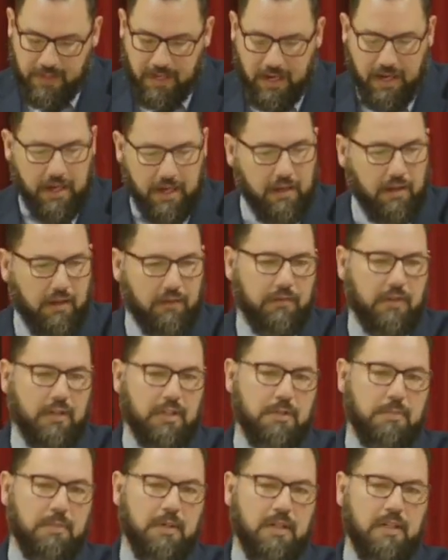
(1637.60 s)
I love
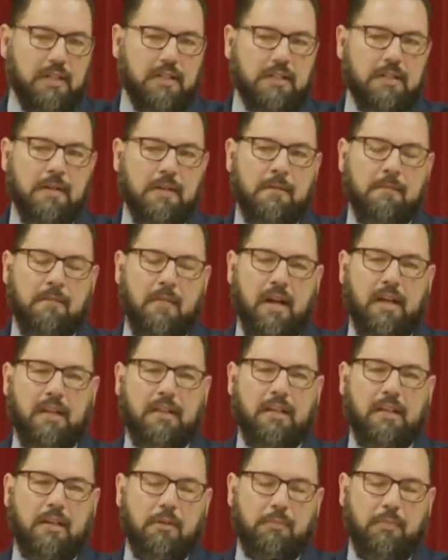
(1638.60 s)
this because I
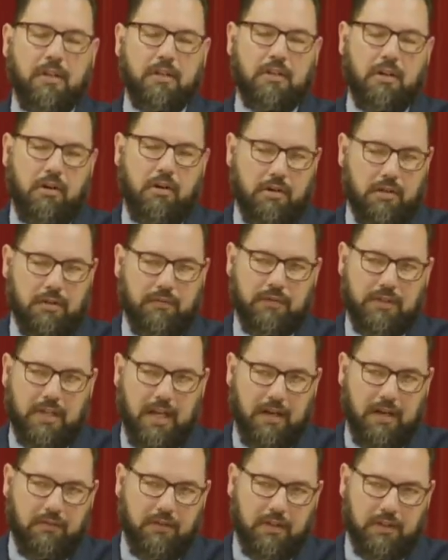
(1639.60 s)
think about the heart of
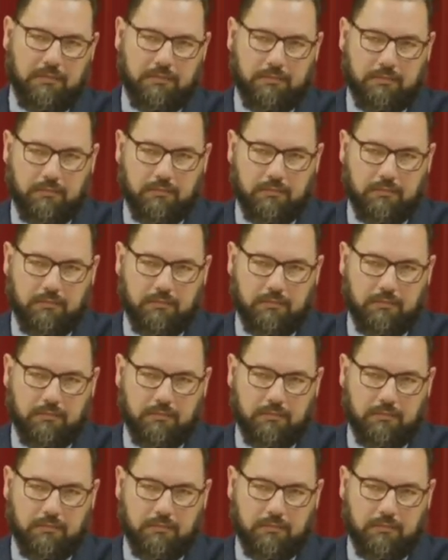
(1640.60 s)
David.